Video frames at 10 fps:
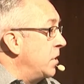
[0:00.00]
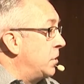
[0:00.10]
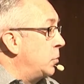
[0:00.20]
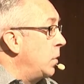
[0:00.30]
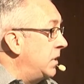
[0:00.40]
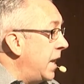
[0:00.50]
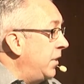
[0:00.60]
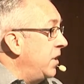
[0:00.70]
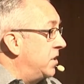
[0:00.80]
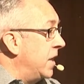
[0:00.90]
is we take
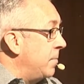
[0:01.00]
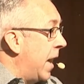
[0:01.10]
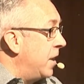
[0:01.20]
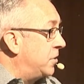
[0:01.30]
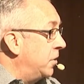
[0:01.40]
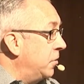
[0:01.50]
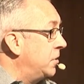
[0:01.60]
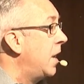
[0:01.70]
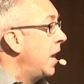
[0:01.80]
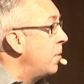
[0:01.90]
these same attitudes
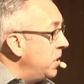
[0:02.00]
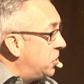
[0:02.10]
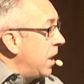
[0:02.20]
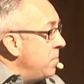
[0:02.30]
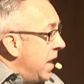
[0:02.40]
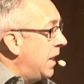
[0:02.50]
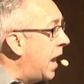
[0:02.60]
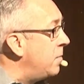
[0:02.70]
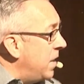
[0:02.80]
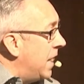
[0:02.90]
and we try to make God
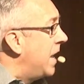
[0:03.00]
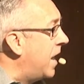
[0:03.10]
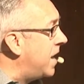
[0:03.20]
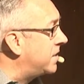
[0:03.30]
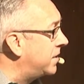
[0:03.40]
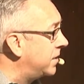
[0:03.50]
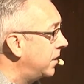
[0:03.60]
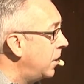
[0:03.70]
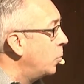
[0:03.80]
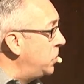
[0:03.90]
be like us.
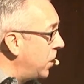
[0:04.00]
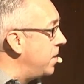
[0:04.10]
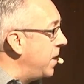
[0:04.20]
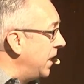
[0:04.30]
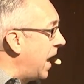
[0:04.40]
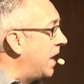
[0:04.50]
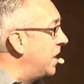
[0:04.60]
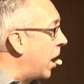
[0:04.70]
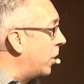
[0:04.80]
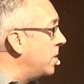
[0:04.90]
We try to make God in
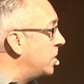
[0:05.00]
our image.